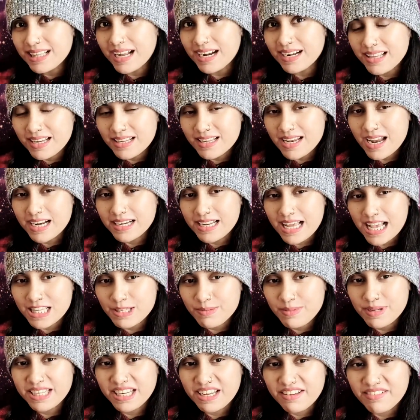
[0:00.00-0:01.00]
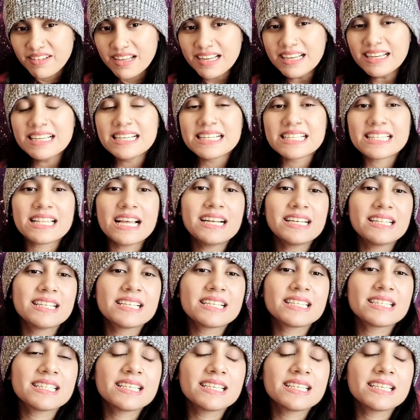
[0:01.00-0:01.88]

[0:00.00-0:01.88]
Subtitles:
that it has been given is that